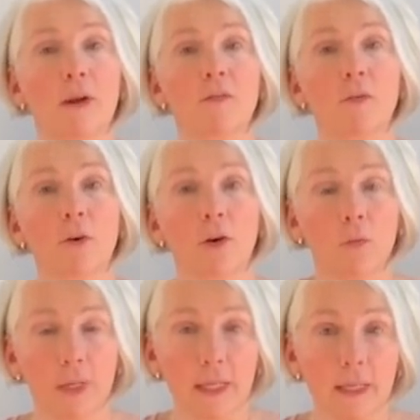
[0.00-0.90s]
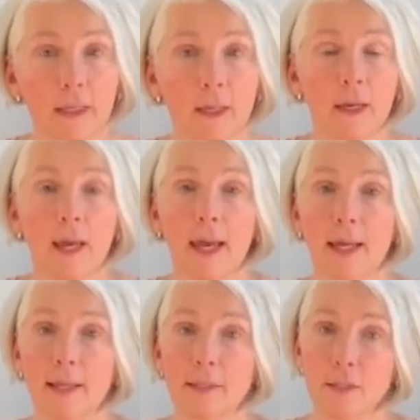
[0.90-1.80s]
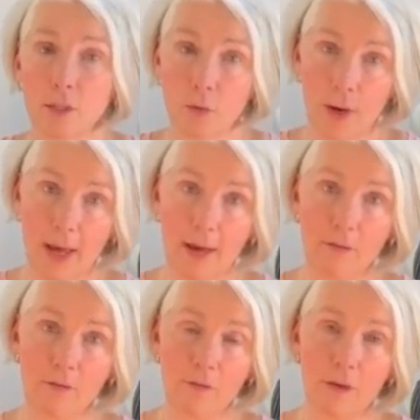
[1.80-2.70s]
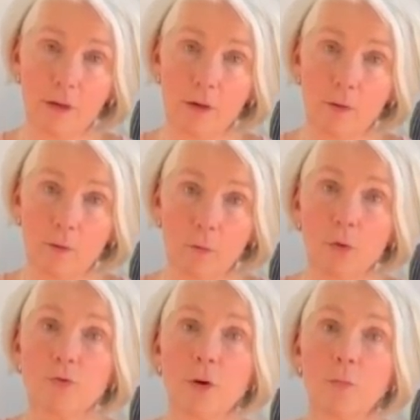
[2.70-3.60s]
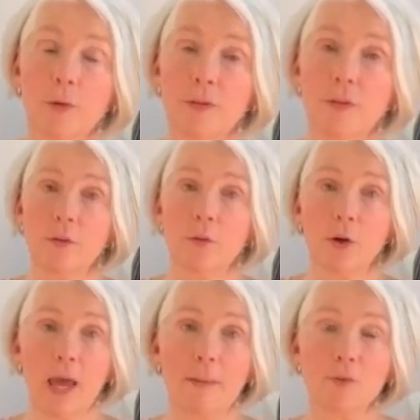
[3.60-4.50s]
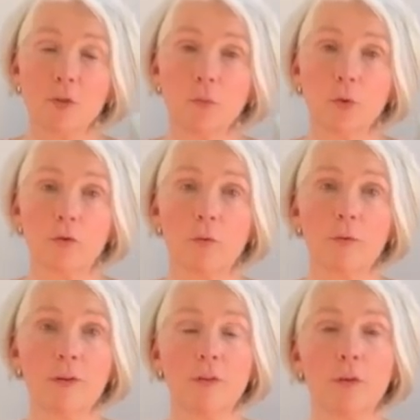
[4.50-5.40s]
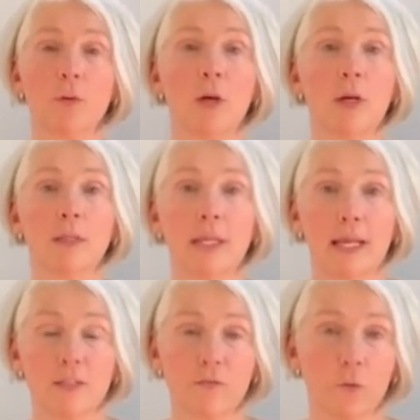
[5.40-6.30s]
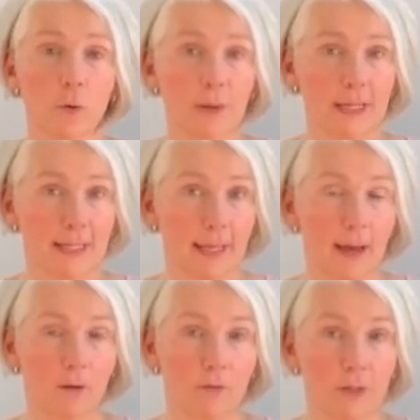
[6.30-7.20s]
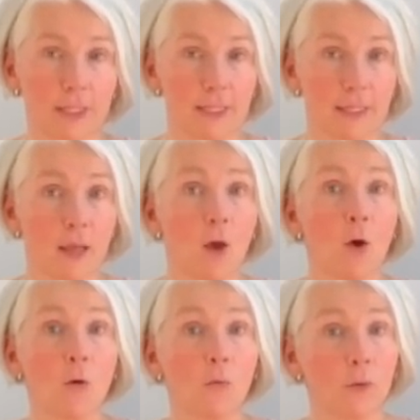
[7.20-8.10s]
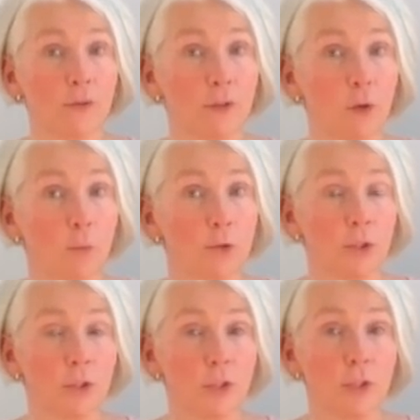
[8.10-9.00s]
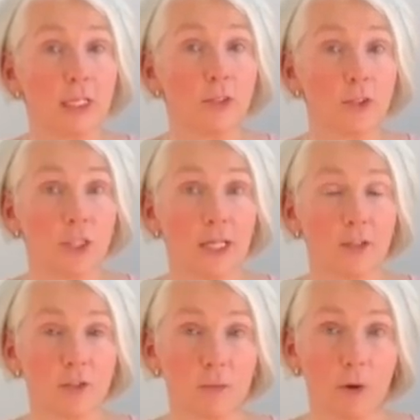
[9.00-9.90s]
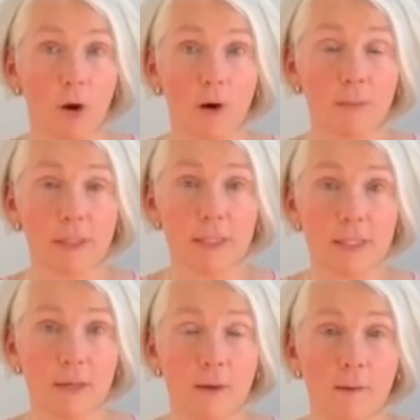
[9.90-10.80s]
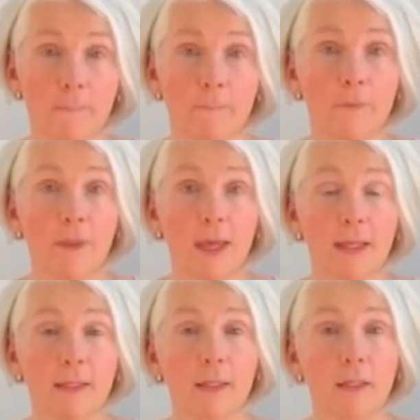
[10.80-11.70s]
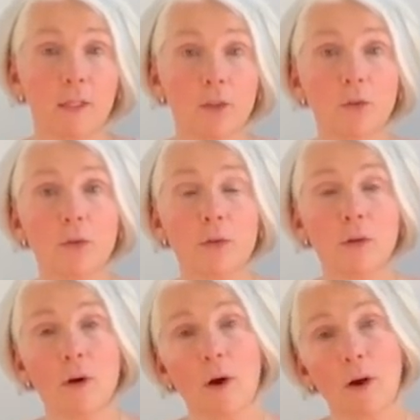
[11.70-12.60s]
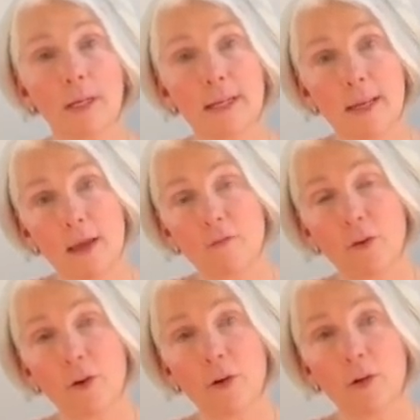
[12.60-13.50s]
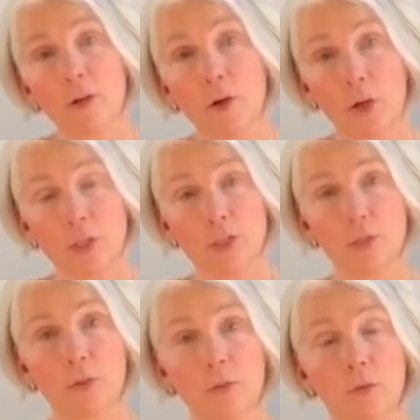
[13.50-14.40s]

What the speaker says: for a week and you have a wardrobe with a capsule wardrobe with you that has 4 basic outfits with the option to interchange some garments, then you are never going to